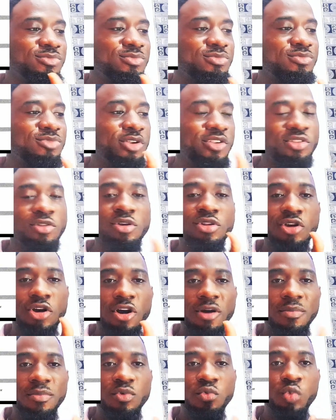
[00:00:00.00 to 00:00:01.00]
does not
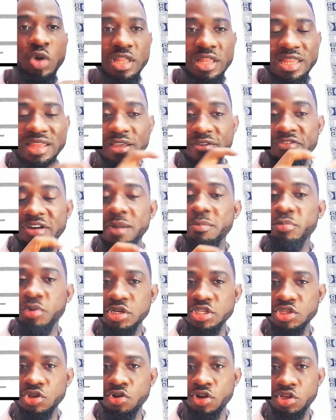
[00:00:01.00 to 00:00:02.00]
come with the
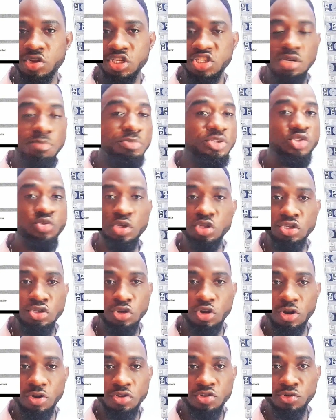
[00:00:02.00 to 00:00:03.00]
FANBOYS conjunction between
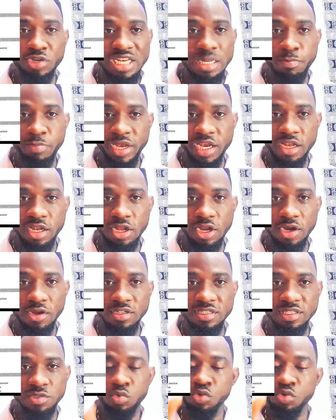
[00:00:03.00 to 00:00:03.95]
two independent clauses.